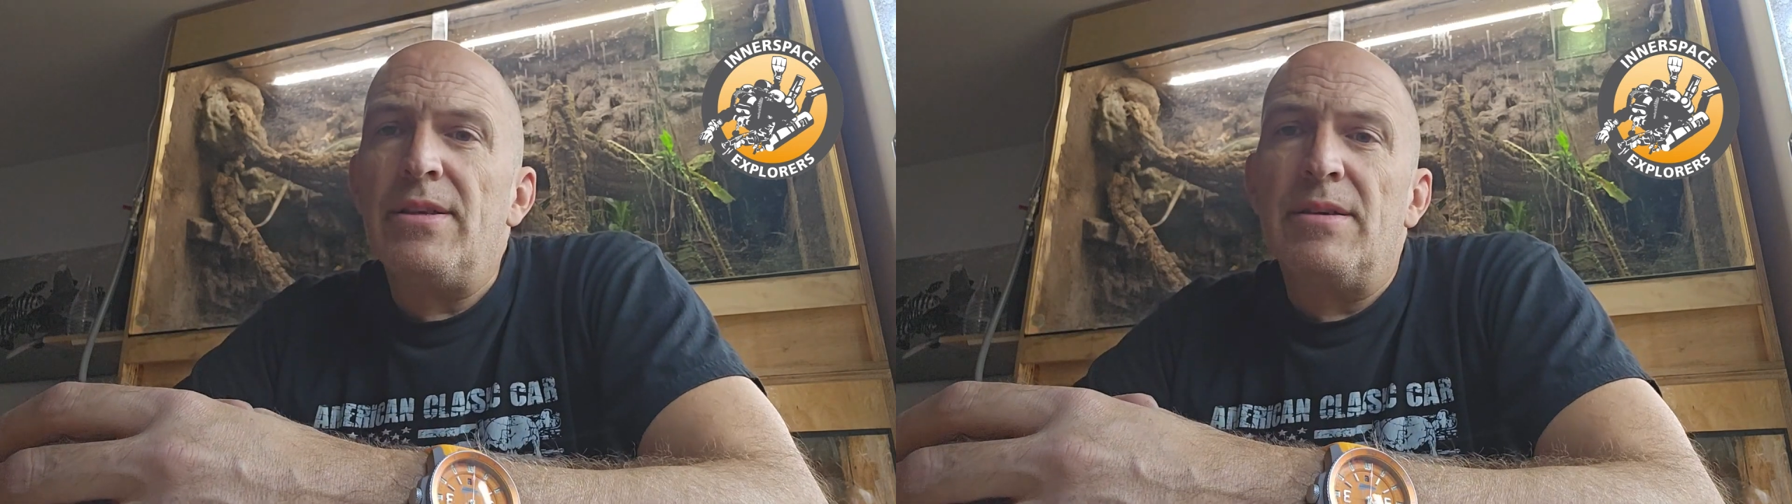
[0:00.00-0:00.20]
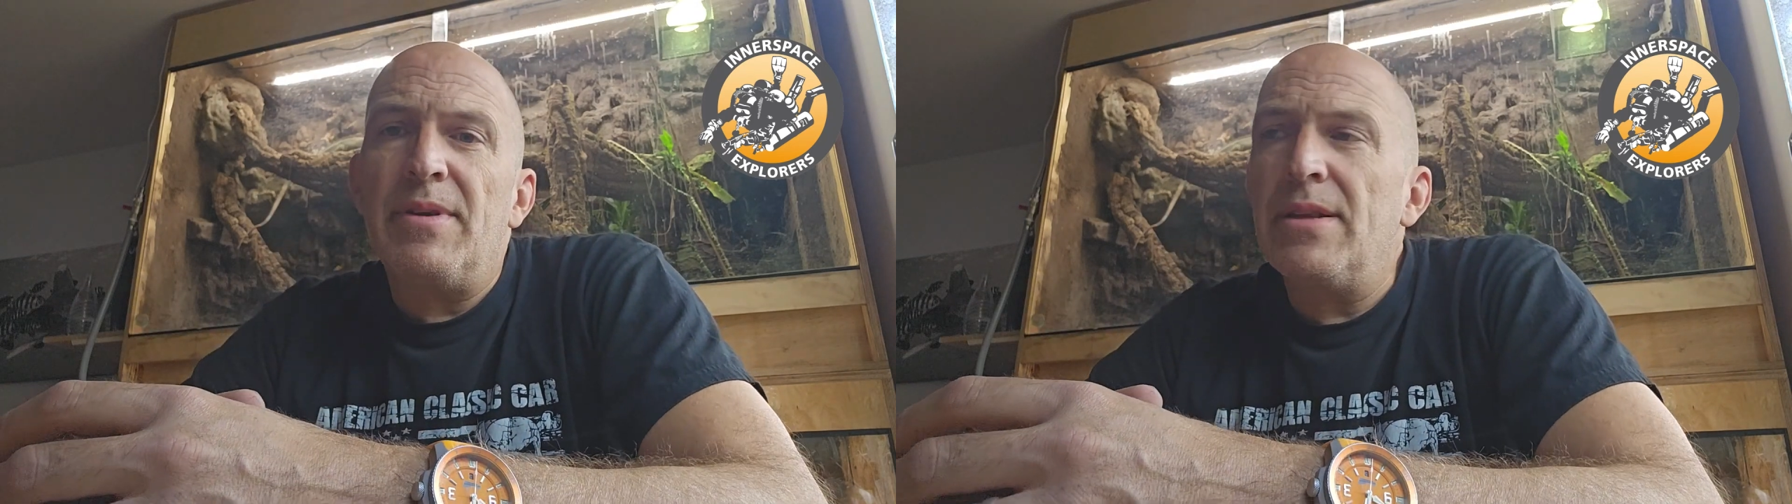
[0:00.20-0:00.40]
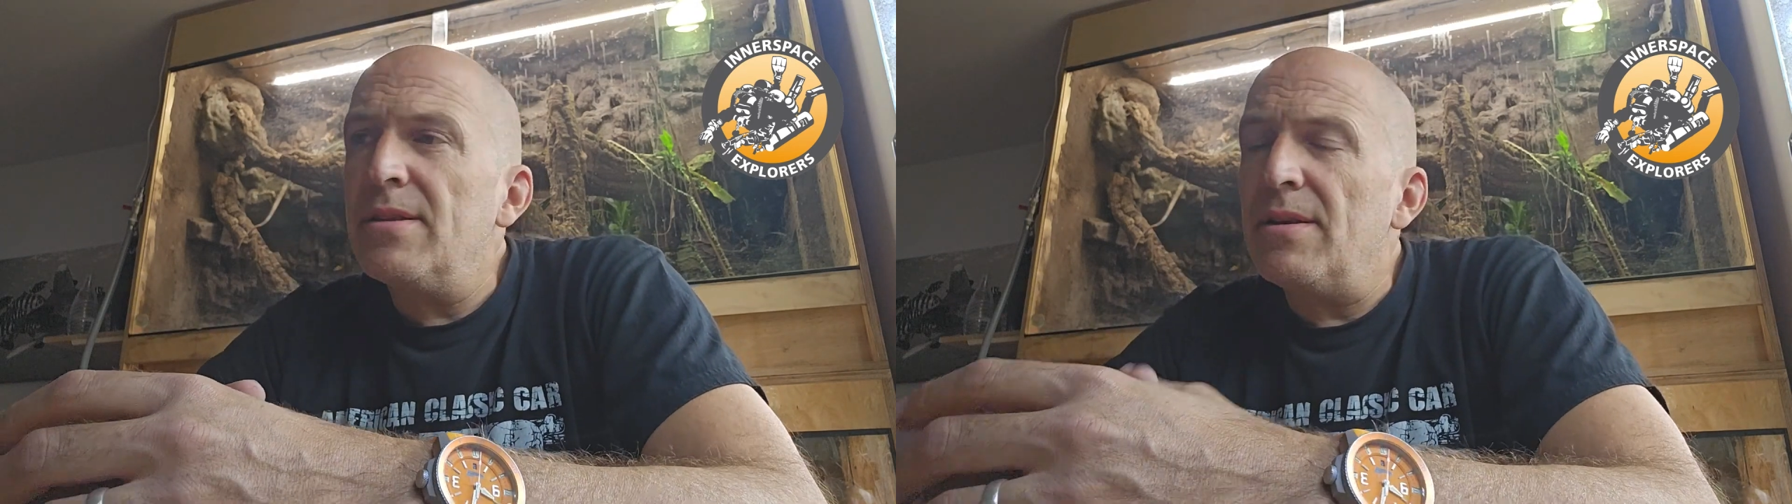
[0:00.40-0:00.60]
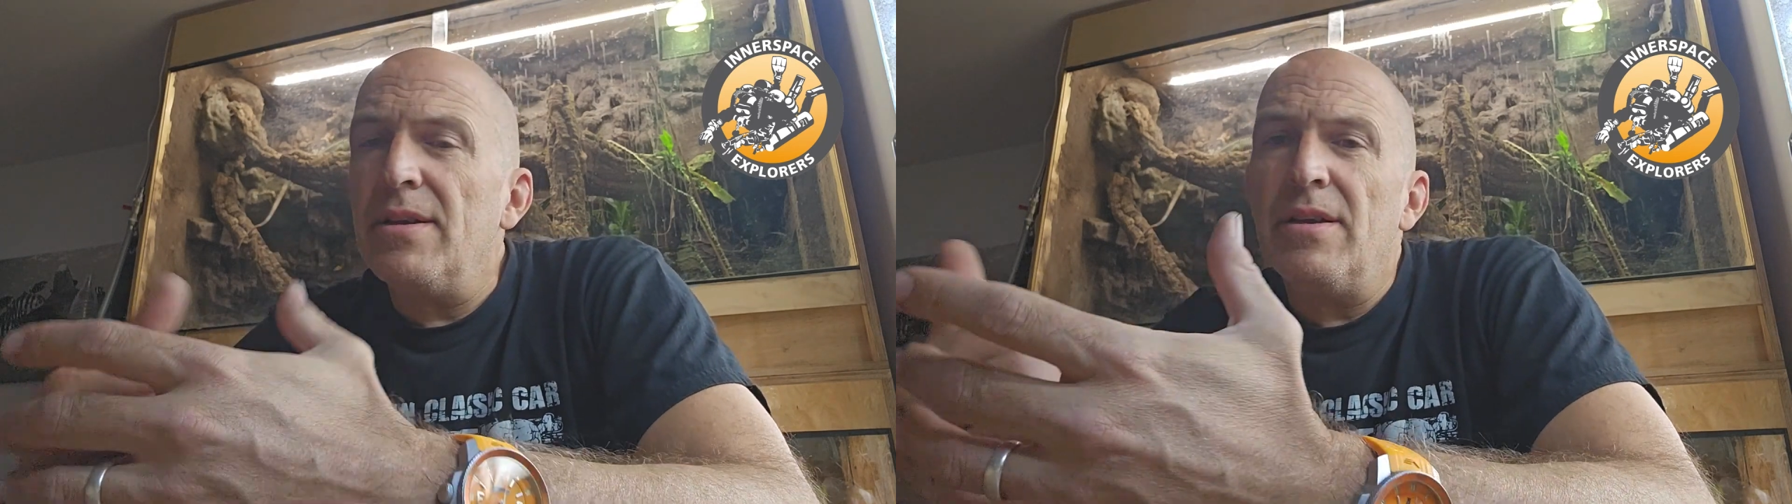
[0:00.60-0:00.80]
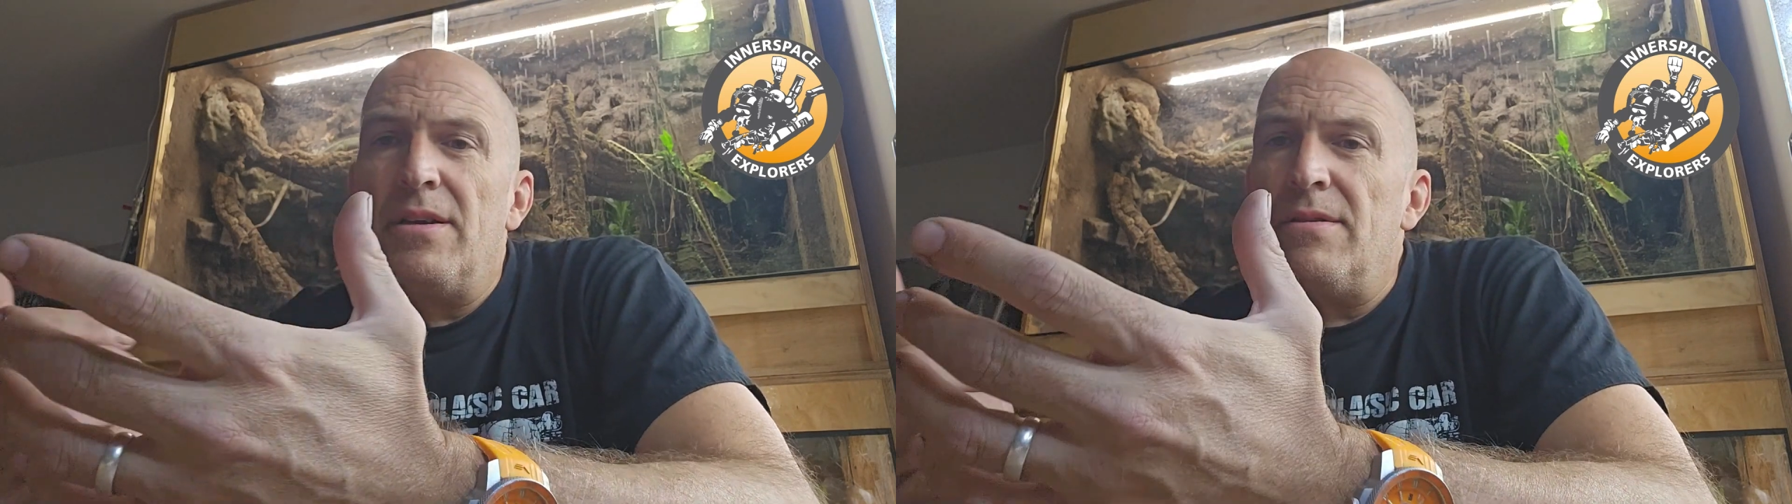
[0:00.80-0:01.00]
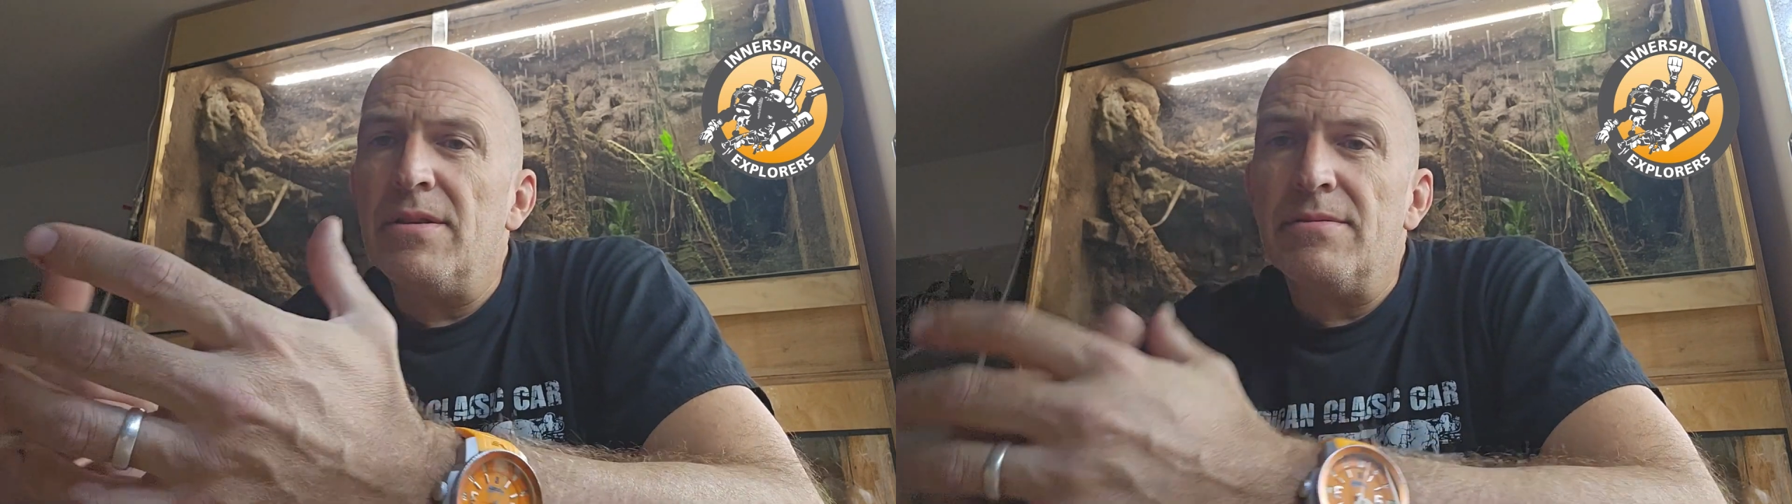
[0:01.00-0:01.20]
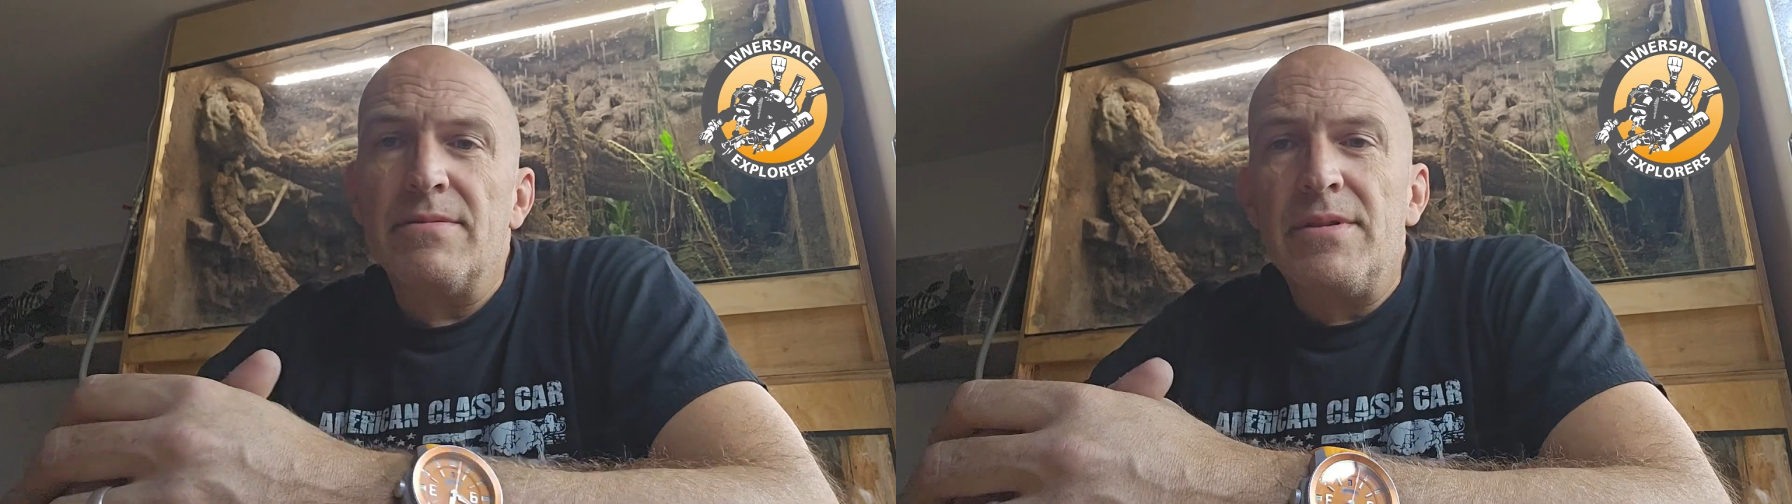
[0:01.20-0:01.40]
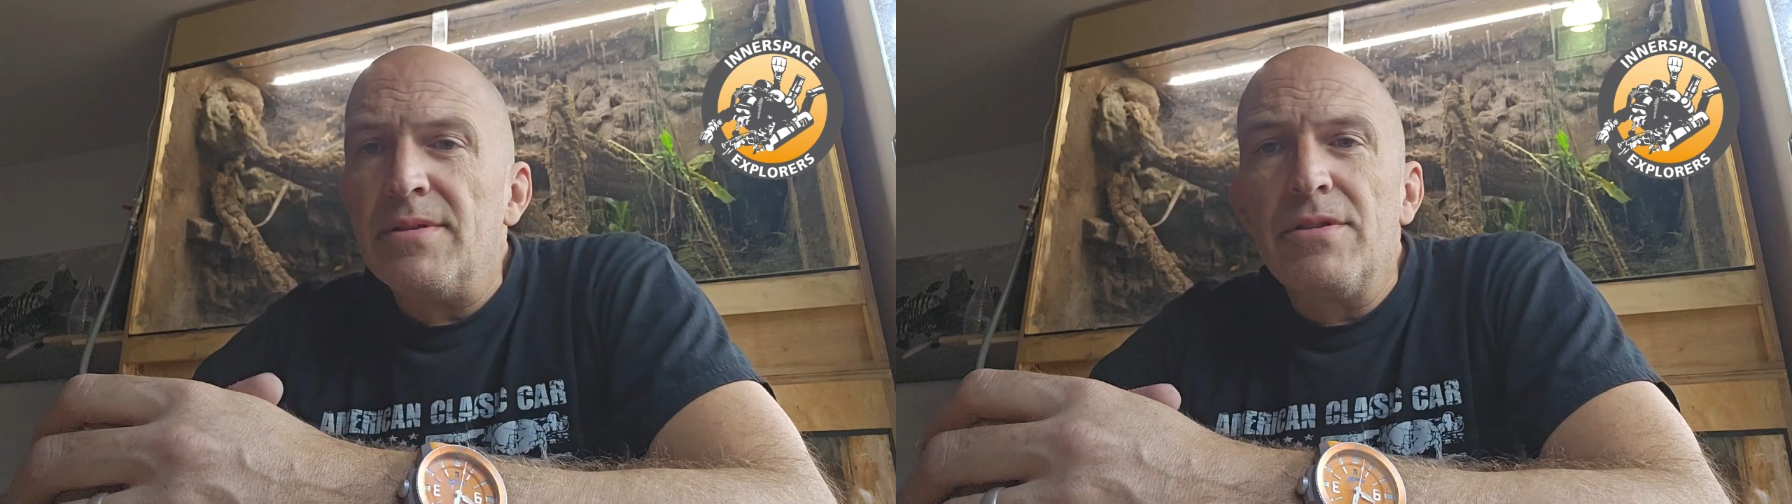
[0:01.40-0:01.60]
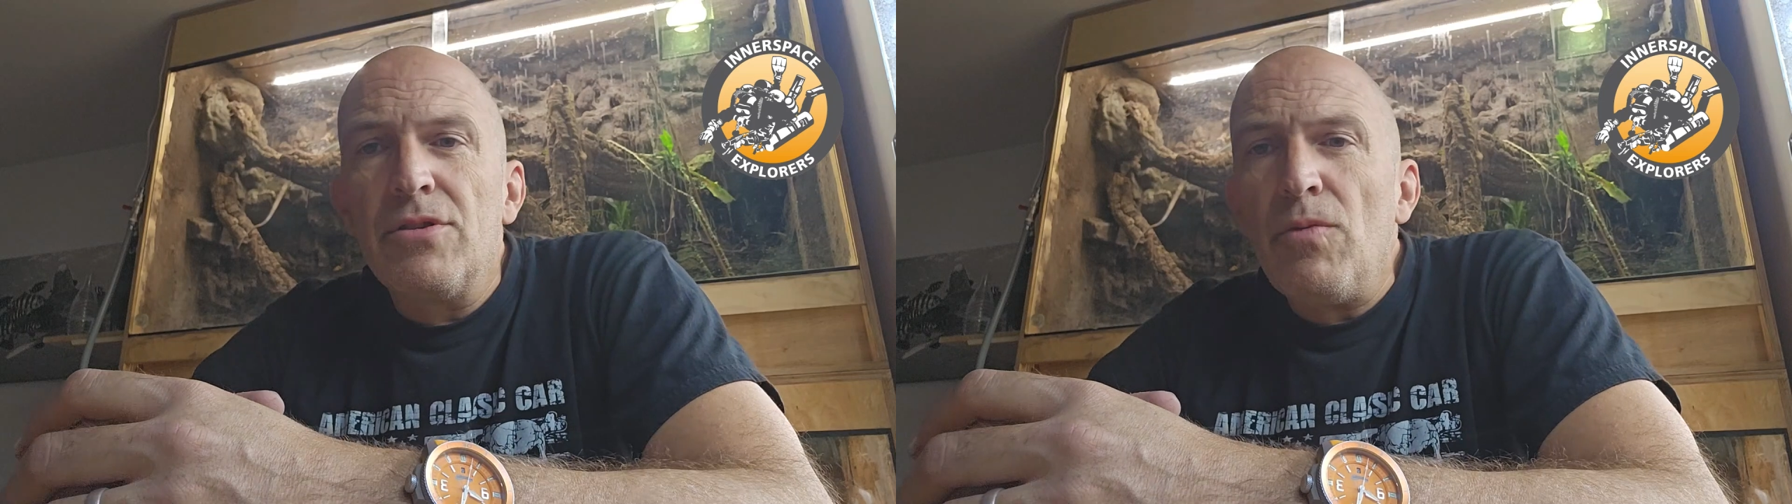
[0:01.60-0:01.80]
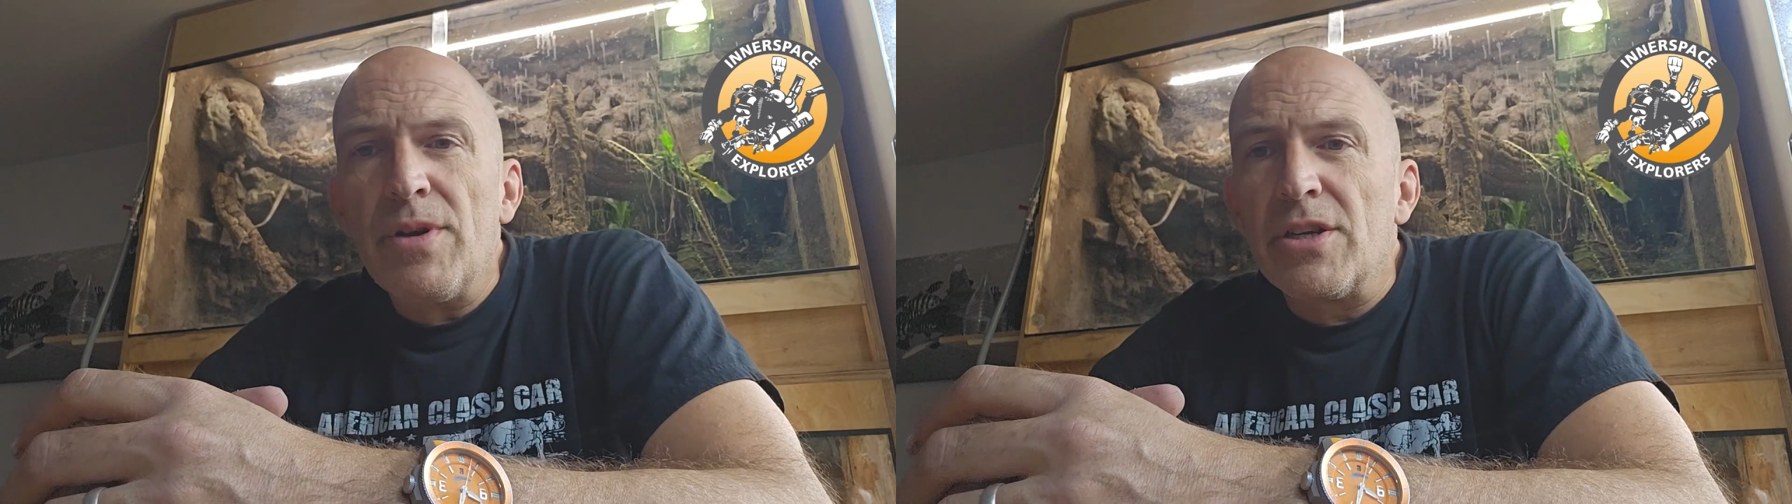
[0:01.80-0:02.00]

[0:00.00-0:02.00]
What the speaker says: I mean, you don't want to